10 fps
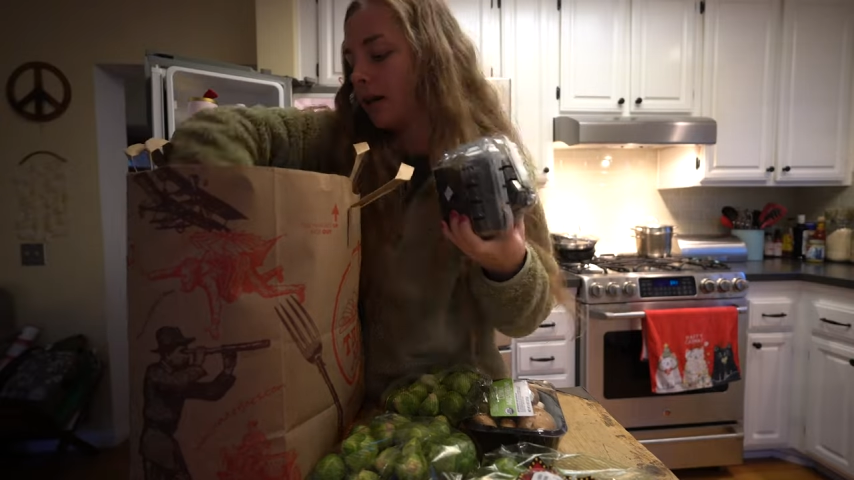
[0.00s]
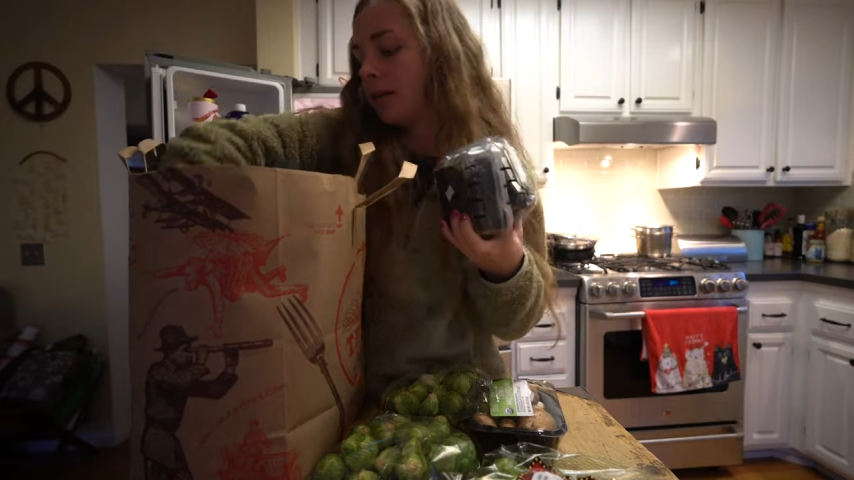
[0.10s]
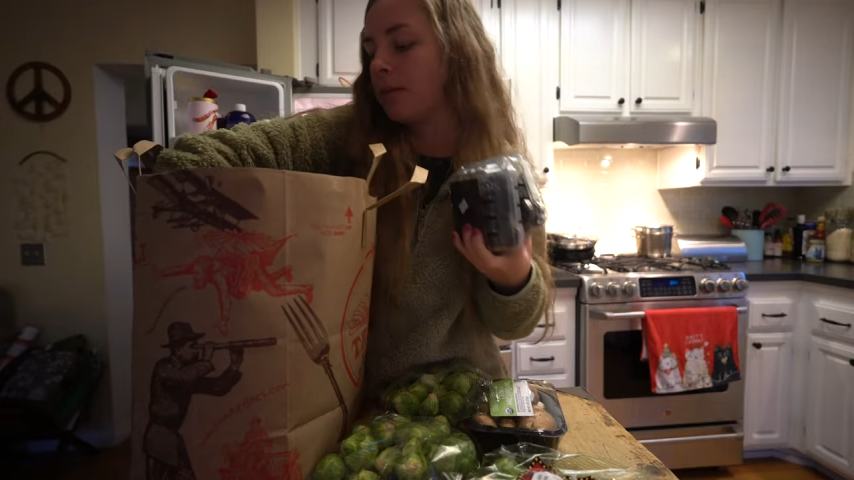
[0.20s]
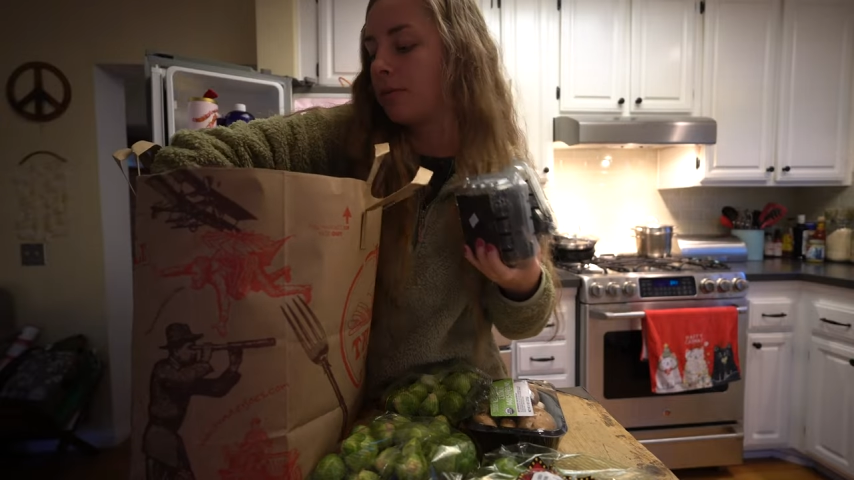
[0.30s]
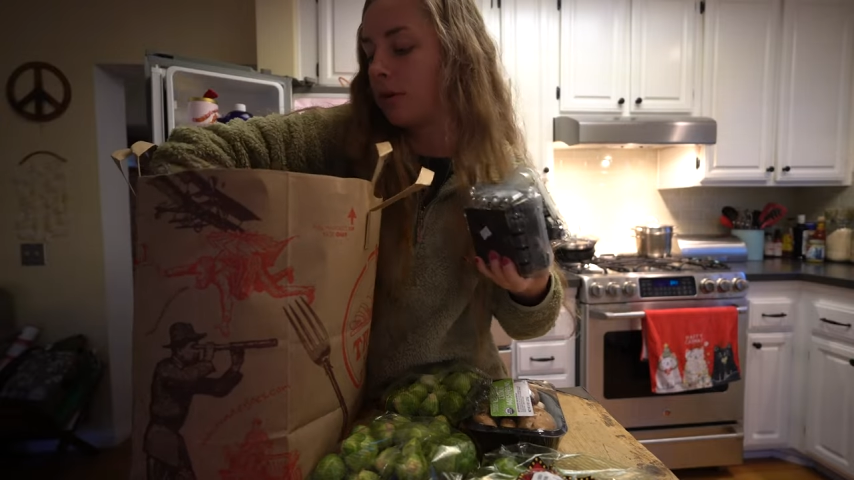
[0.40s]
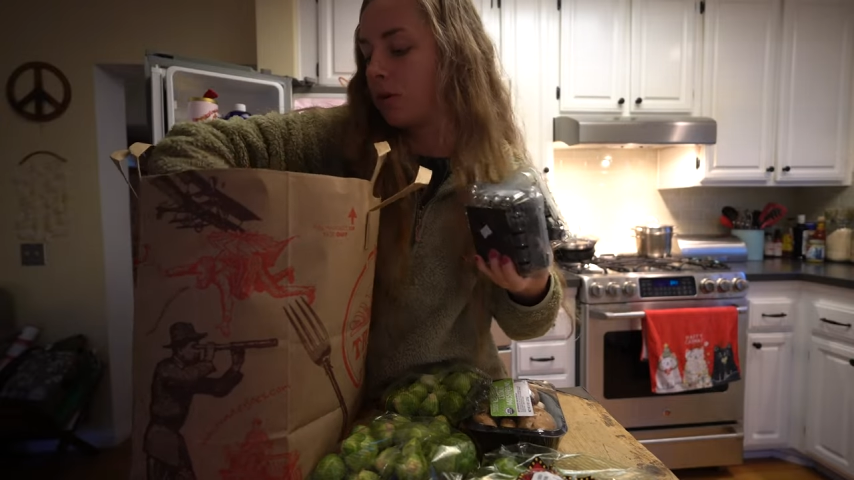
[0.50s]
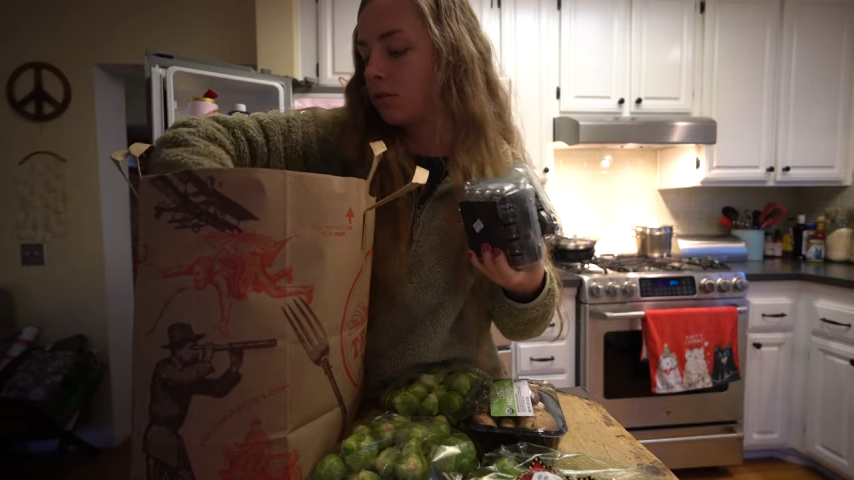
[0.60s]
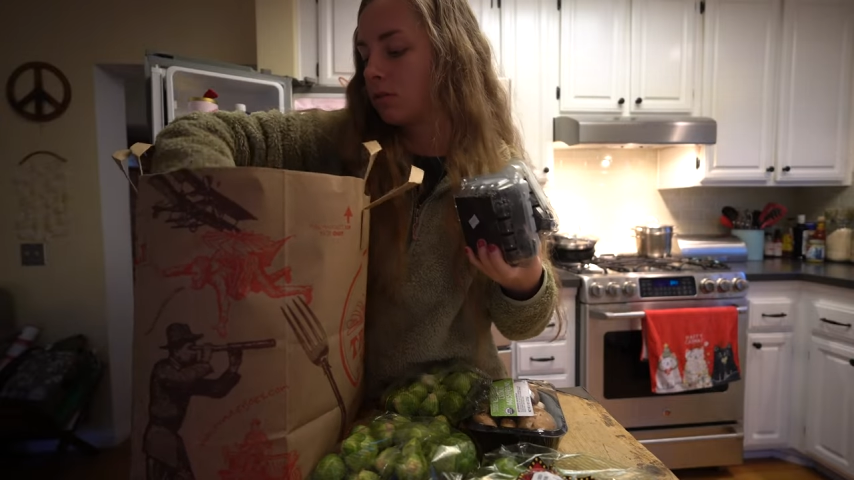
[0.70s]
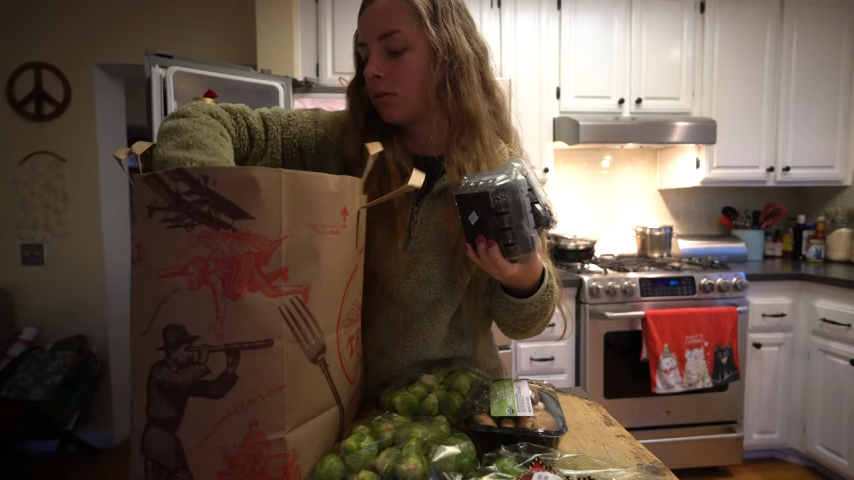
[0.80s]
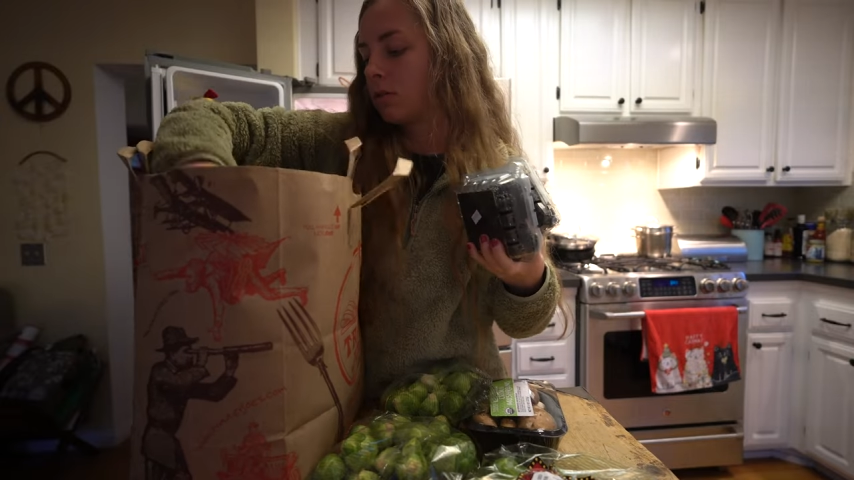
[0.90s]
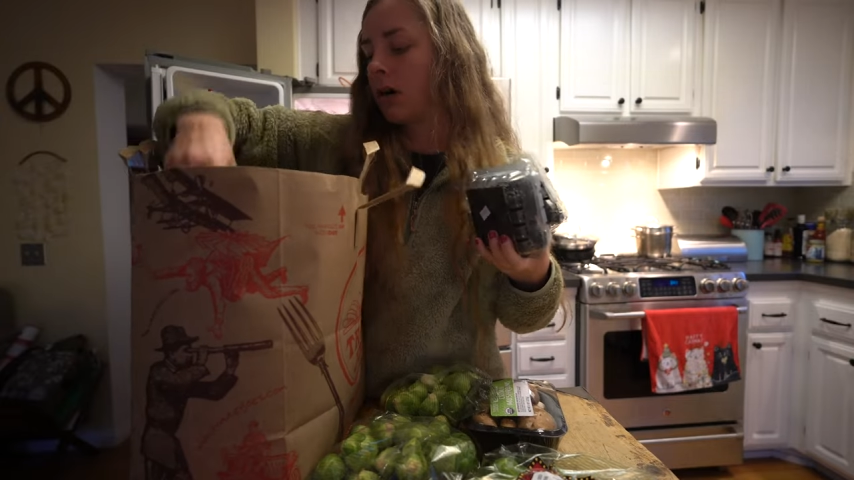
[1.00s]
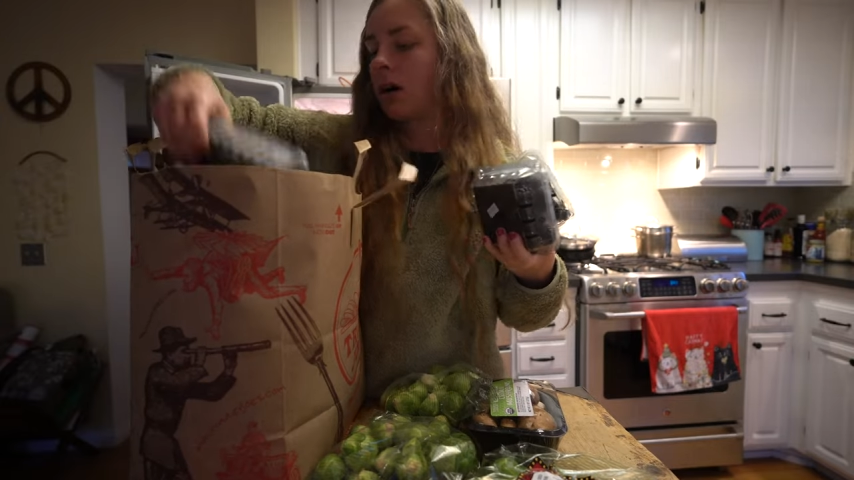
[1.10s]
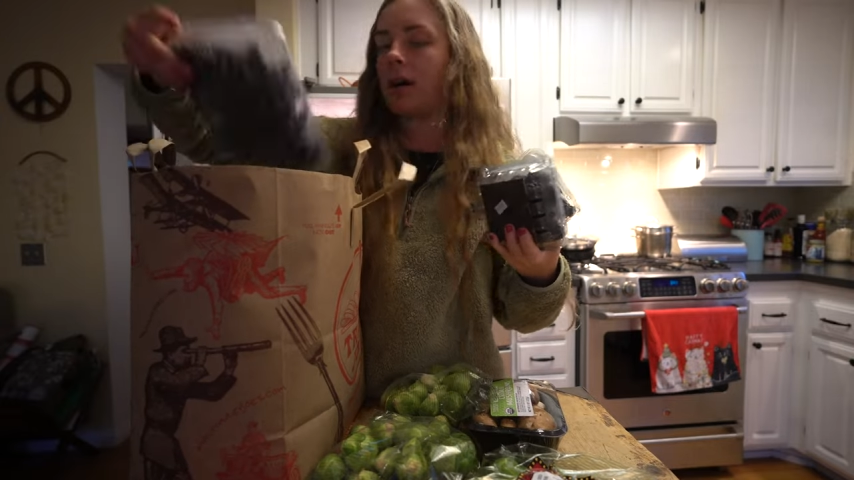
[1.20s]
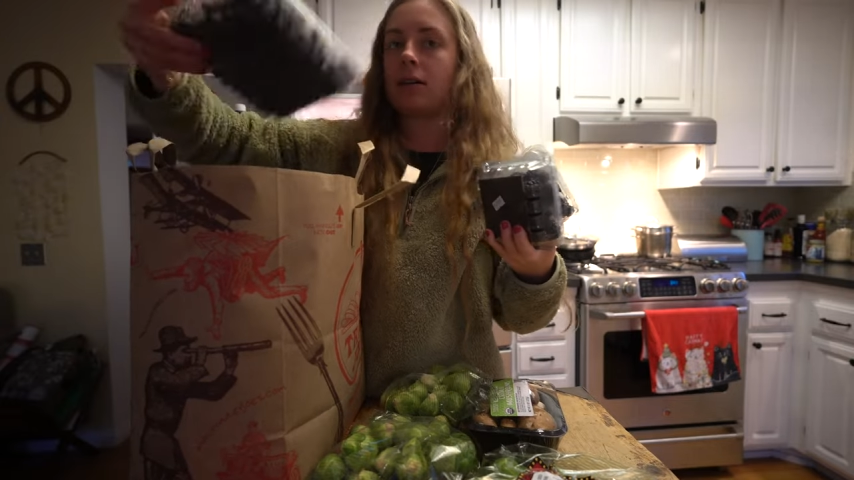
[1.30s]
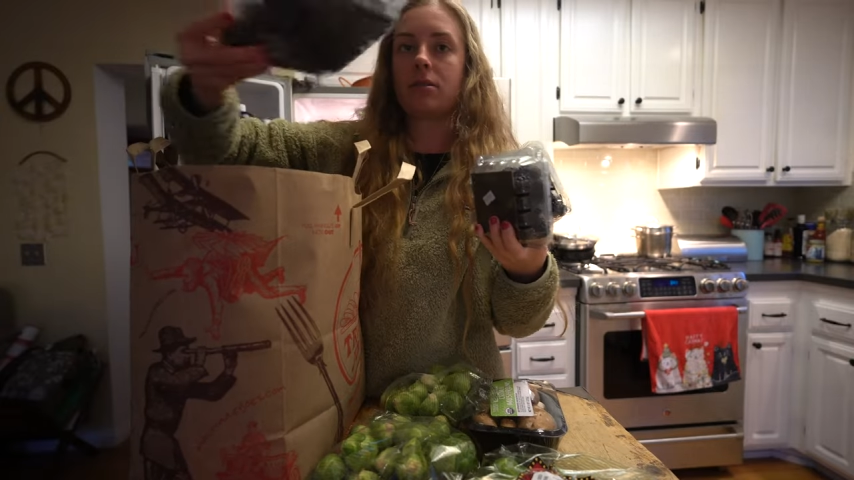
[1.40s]
and then we also
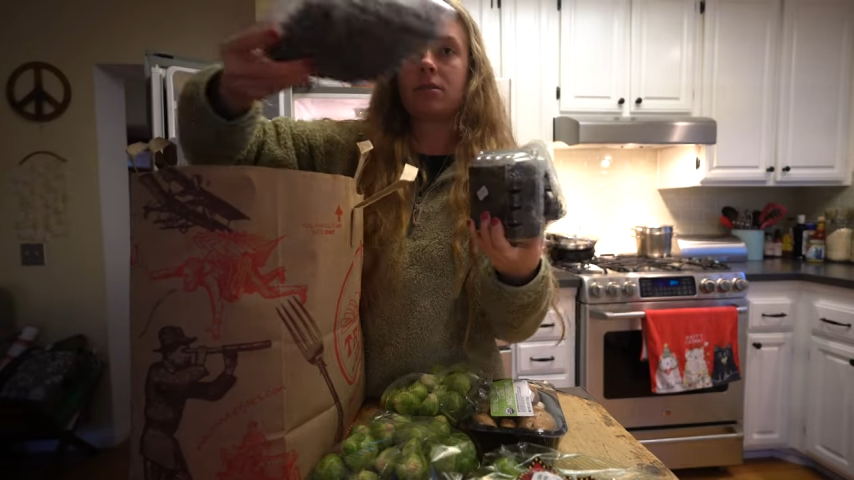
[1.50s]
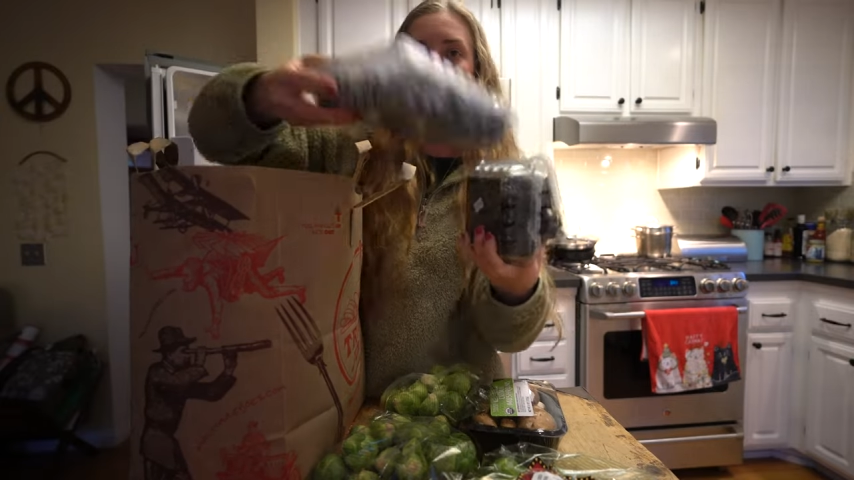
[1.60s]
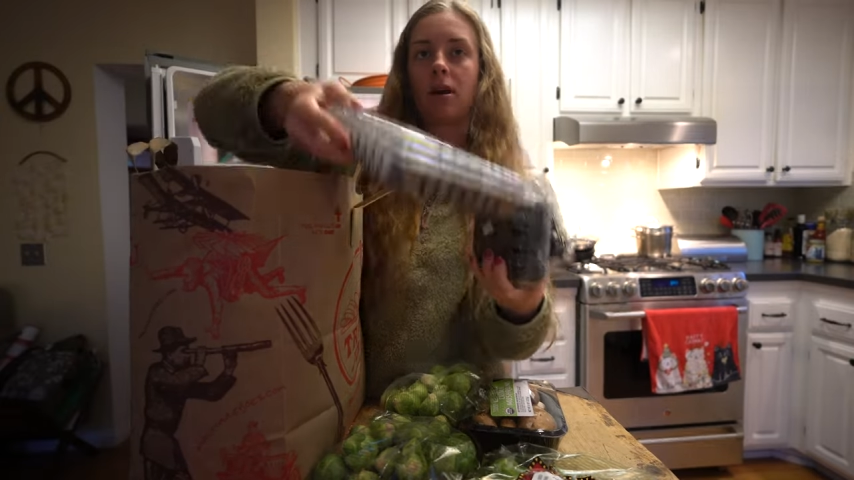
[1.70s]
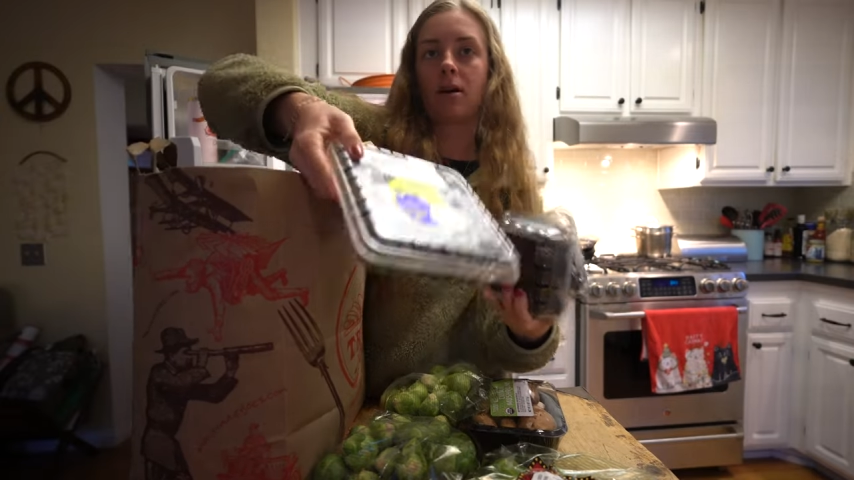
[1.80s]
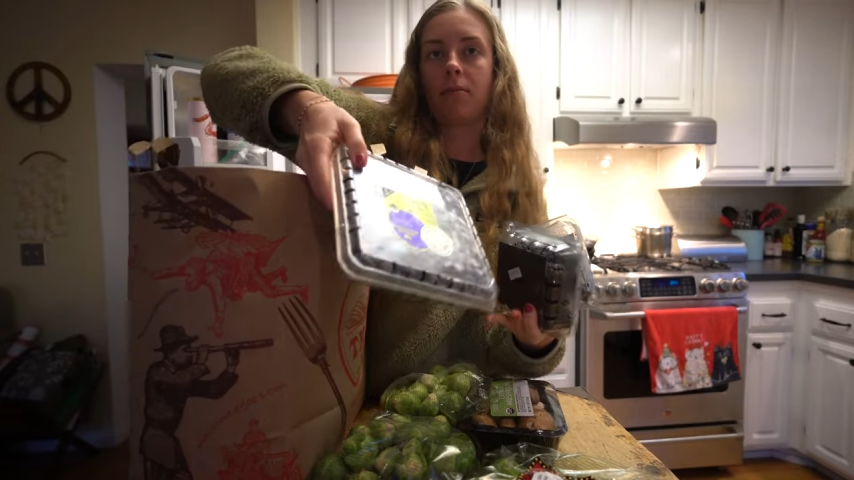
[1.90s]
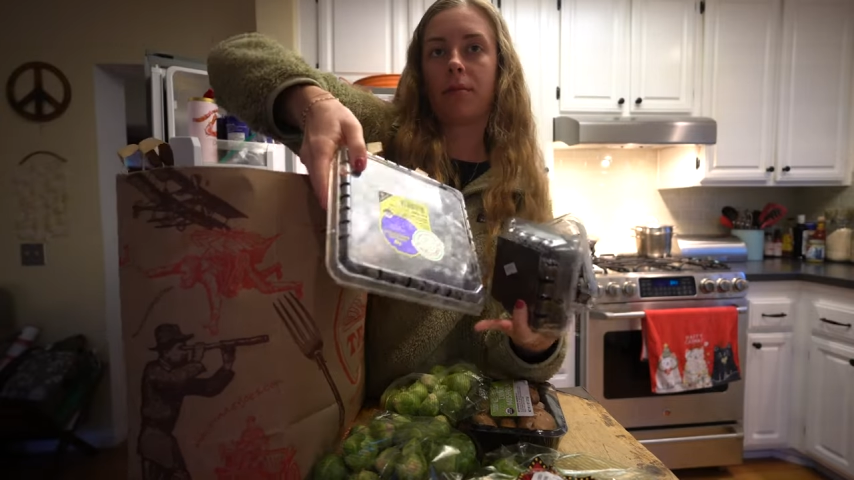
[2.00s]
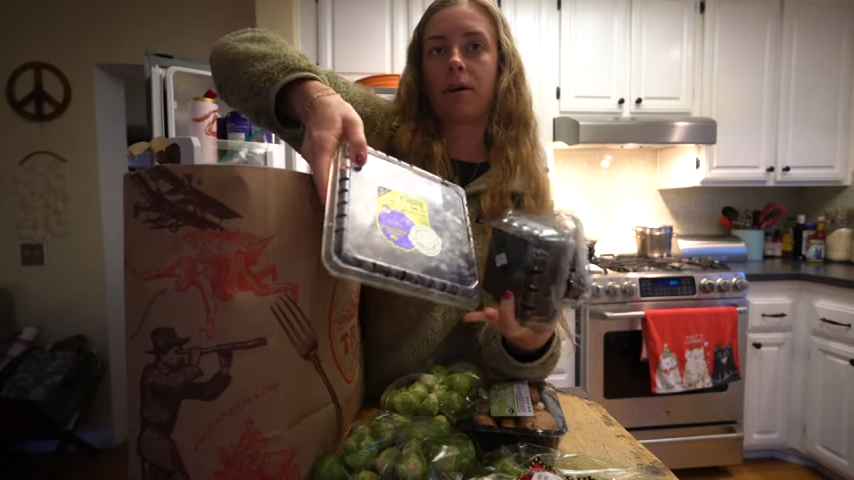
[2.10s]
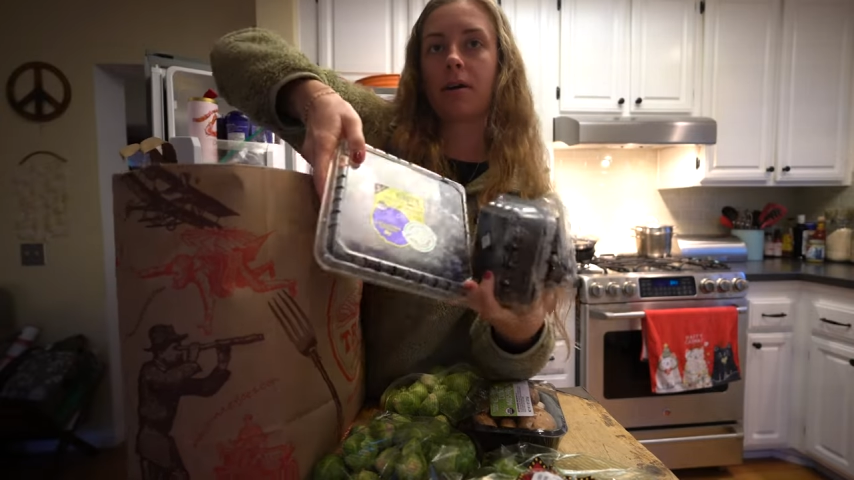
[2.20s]
got some